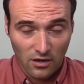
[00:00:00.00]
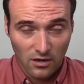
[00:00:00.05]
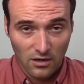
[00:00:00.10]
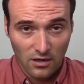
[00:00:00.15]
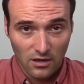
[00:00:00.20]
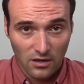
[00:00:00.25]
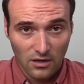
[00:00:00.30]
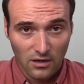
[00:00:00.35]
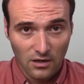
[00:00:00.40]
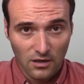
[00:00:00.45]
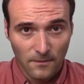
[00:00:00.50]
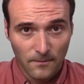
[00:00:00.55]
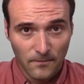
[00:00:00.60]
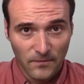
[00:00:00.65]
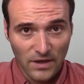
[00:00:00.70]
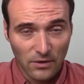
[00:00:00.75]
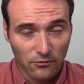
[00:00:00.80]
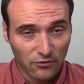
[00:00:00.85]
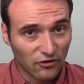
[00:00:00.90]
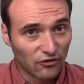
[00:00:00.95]
Uh,
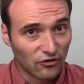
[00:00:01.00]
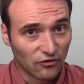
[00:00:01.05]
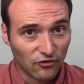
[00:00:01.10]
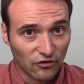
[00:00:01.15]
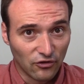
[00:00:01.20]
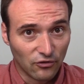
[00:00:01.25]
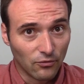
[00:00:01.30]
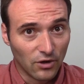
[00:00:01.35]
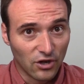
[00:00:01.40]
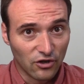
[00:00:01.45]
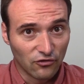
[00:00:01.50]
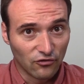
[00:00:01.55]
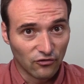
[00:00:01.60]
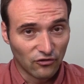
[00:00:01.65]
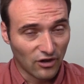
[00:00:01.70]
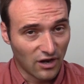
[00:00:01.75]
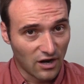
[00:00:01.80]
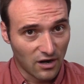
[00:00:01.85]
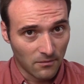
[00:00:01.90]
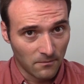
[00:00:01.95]
recent
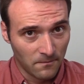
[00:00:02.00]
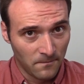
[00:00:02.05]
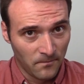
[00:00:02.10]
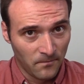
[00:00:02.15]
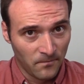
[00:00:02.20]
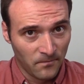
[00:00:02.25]
situations are